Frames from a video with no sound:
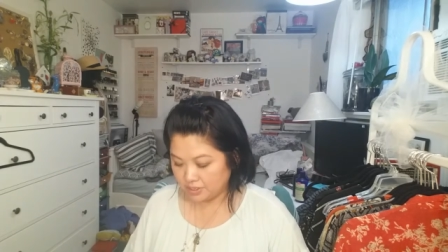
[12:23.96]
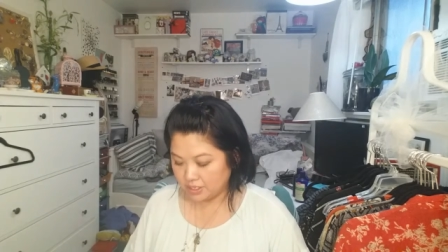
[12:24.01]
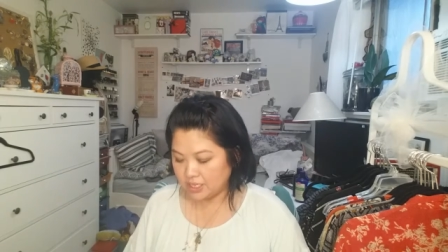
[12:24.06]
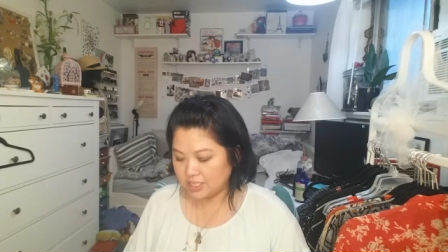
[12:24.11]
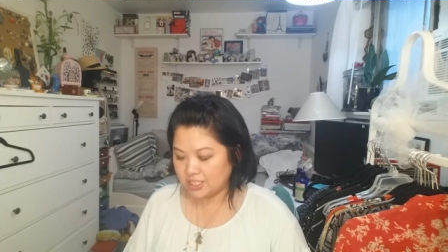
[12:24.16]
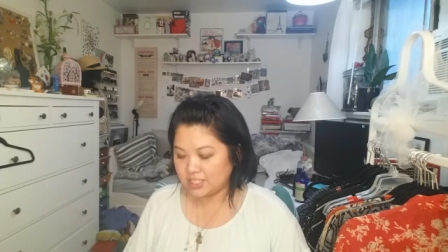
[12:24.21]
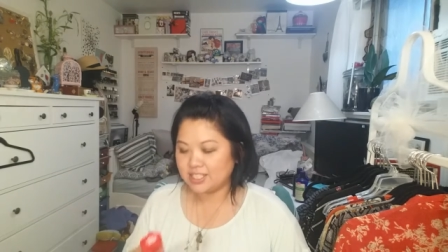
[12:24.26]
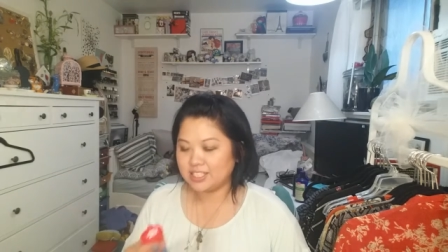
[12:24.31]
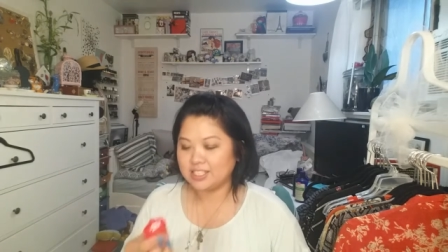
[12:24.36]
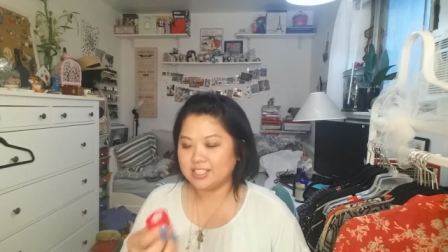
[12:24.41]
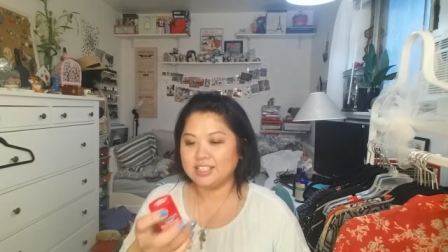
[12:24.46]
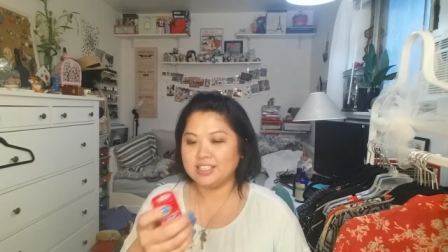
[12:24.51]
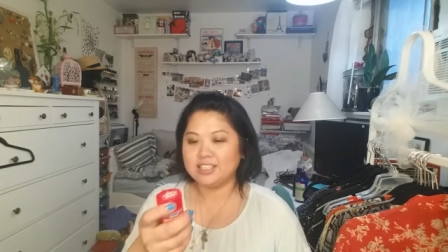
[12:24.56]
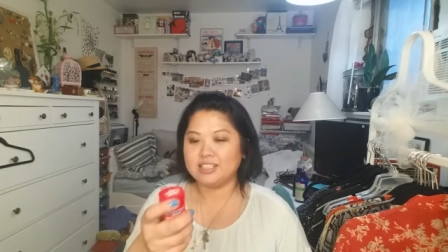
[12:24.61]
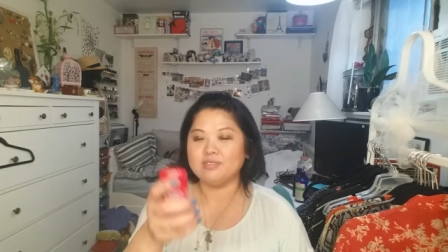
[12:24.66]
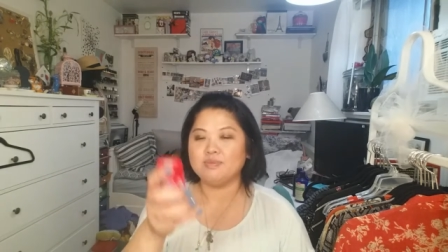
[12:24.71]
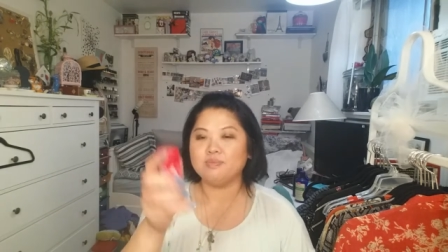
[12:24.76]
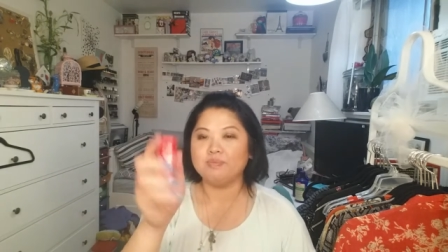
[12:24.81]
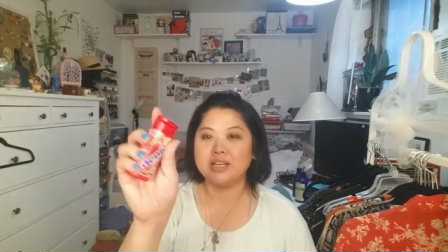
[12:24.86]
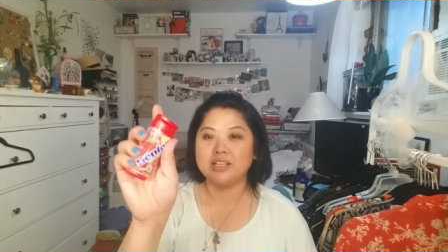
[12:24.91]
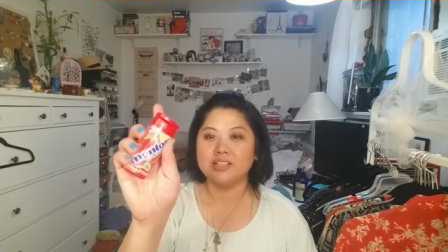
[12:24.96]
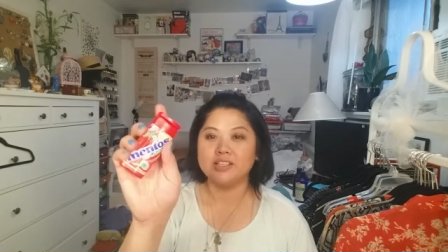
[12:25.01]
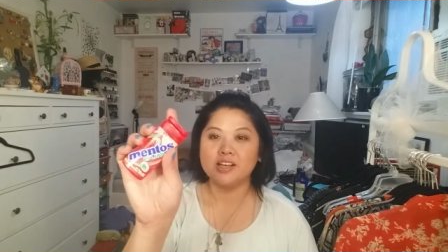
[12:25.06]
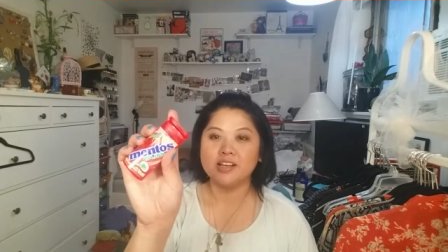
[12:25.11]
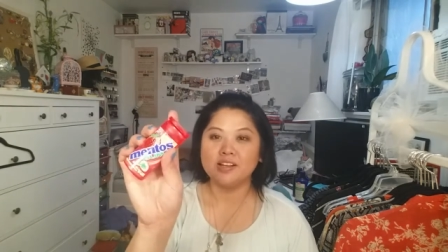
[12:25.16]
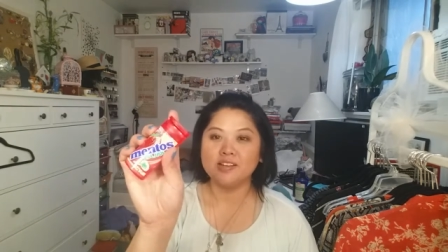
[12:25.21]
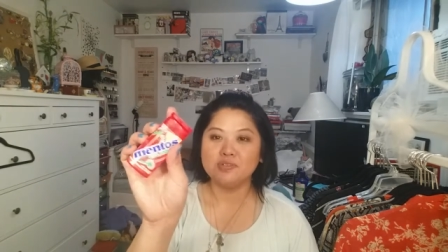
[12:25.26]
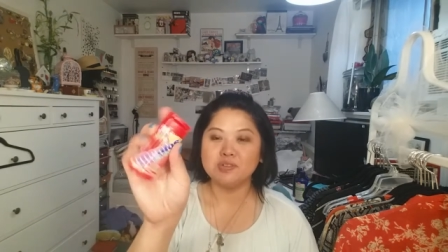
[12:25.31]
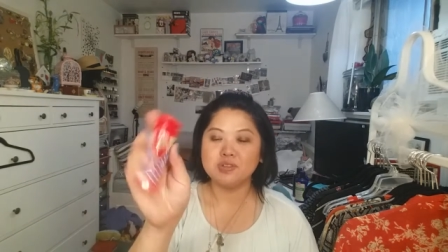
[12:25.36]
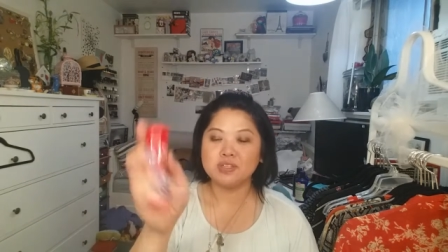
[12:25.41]
this
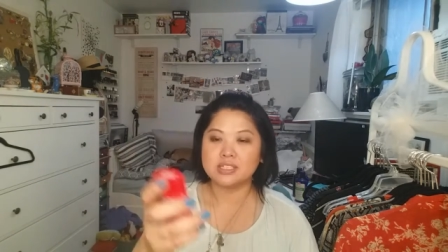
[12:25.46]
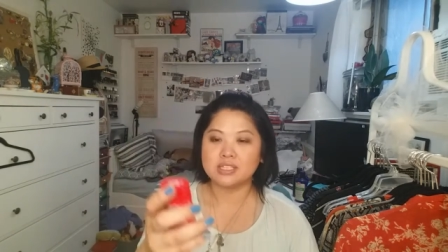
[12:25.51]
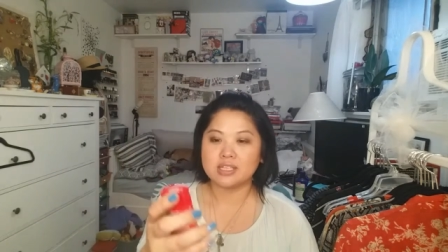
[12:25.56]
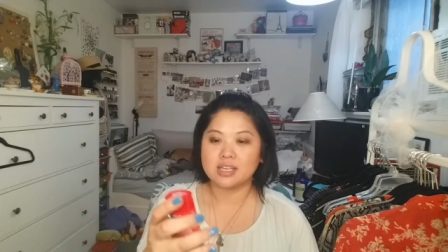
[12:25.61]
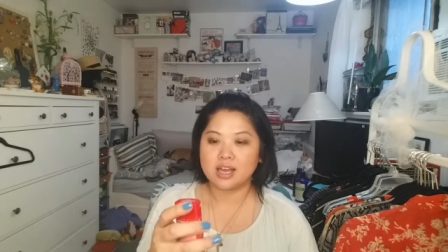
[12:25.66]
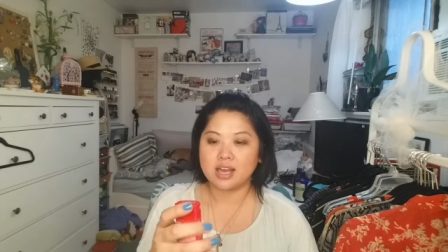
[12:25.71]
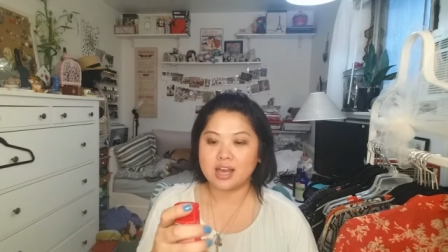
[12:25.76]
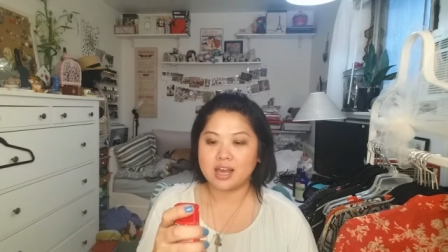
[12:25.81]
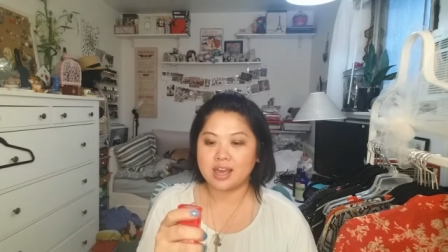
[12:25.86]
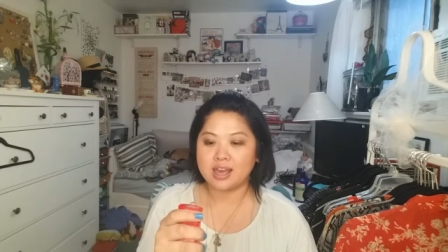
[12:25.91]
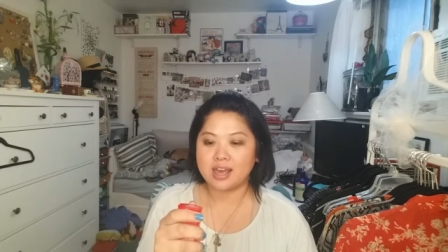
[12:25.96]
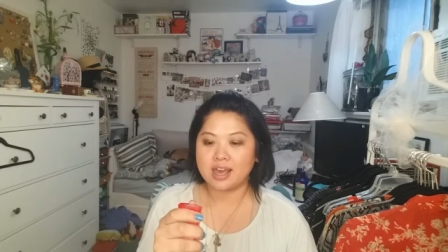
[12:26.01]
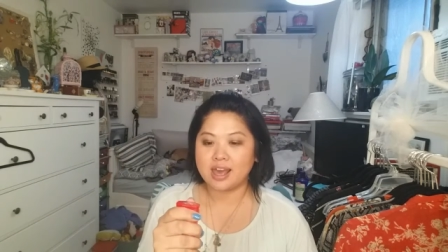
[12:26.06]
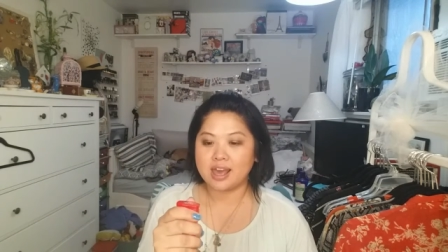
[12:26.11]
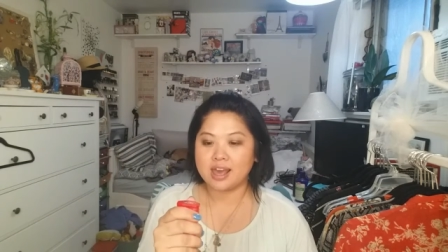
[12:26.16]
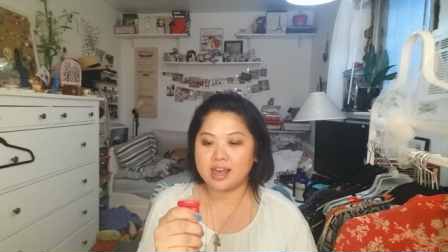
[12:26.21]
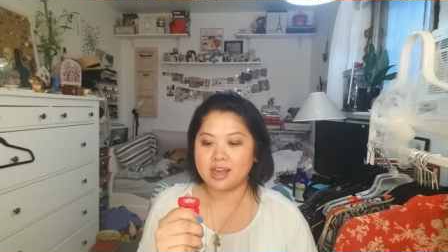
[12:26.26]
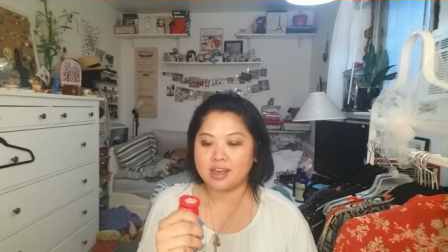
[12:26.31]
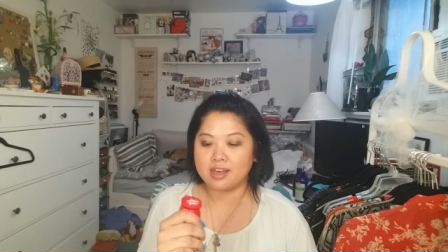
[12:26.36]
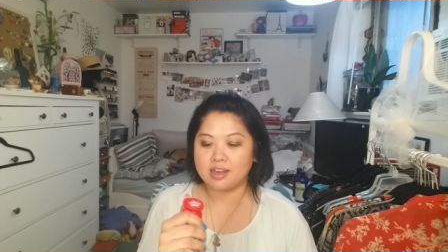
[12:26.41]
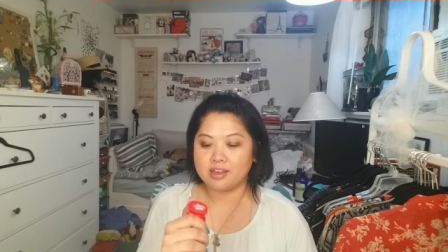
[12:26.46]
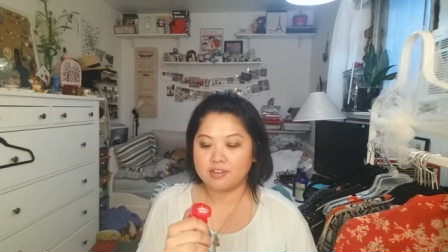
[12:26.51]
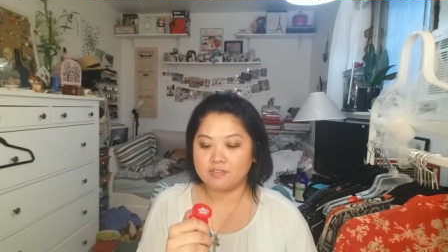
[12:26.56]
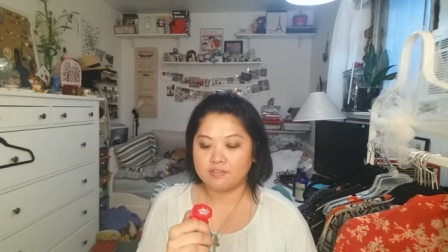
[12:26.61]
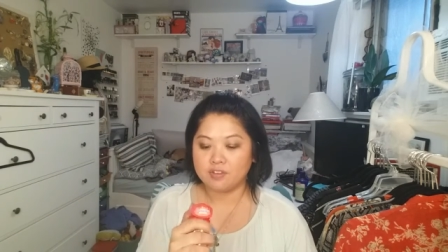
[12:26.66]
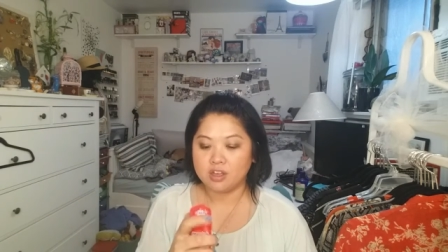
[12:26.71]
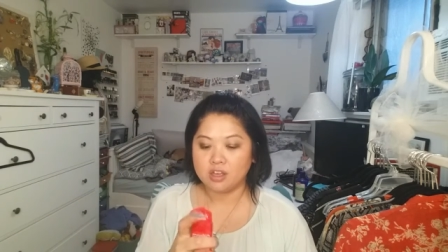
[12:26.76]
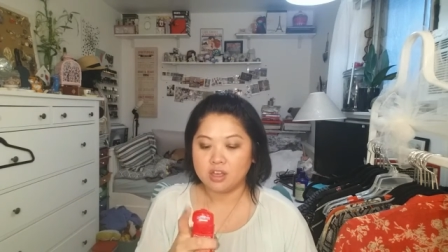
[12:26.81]
Mentos. I have,